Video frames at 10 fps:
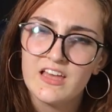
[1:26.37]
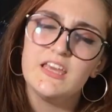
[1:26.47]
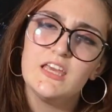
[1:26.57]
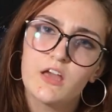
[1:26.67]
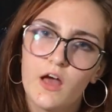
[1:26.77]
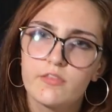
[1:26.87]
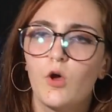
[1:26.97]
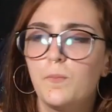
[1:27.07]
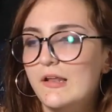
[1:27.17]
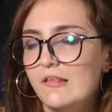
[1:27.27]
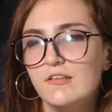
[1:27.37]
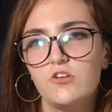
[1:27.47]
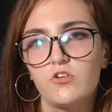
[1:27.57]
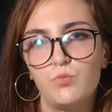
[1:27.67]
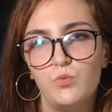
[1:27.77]
he cuts open his
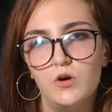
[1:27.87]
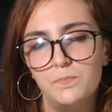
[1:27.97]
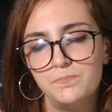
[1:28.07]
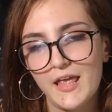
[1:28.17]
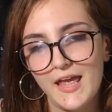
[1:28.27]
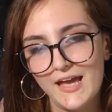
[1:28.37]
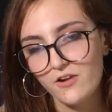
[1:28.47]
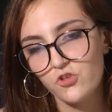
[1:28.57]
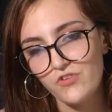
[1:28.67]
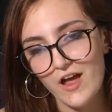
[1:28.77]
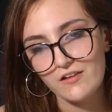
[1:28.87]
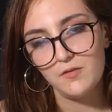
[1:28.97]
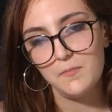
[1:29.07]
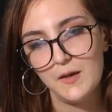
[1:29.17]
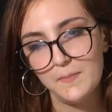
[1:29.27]
teacher's womb and extracts the
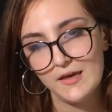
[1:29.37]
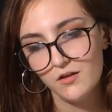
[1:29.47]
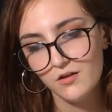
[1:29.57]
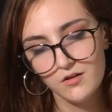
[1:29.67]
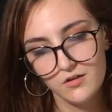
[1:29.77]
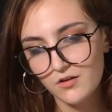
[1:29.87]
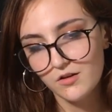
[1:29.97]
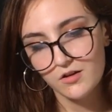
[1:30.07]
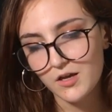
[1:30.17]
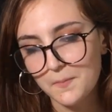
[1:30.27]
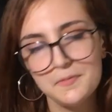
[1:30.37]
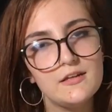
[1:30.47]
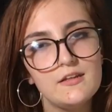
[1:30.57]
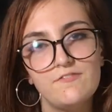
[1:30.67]
baby. Completely